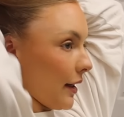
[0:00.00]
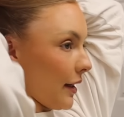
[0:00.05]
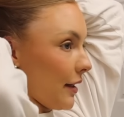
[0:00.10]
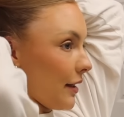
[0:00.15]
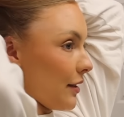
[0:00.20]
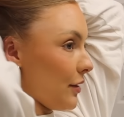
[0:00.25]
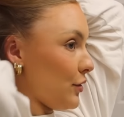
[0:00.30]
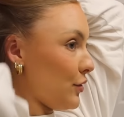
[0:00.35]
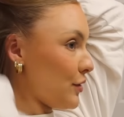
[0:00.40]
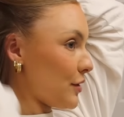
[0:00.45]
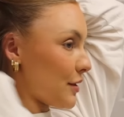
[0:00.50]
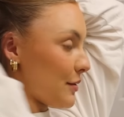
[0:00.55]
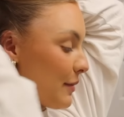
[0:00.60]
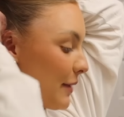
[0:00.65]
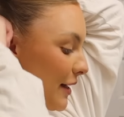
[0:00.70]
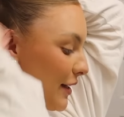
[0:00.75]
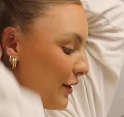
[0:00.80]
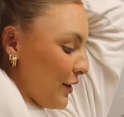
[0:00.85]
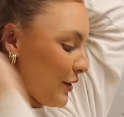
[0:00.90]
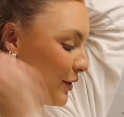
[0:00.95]
I used
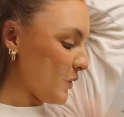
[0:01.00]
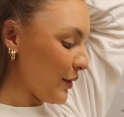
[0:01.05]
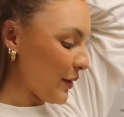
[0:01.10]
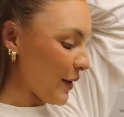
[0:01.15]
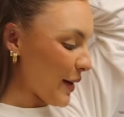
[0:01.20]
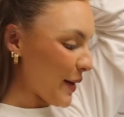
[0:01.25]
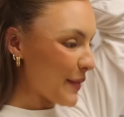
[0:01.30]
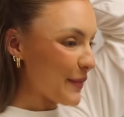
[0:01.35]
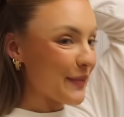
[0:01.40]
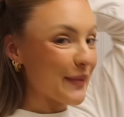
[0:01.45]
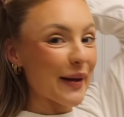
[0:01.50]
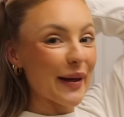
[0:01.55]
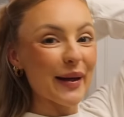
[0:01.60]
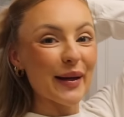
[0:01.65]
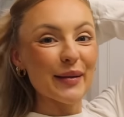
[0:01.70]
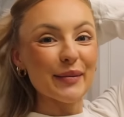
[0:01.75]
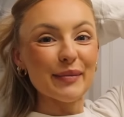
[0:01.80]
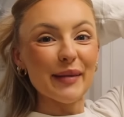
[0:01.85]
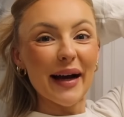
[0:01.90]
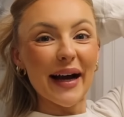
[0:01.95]
my new
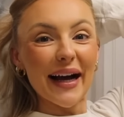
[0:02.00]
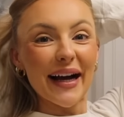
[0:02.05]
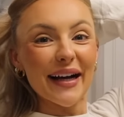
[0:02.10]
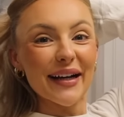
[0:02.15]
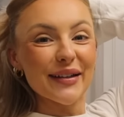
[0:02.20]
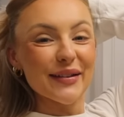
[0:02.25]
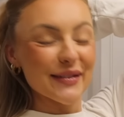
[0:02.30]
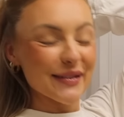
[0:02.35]
makeup bag,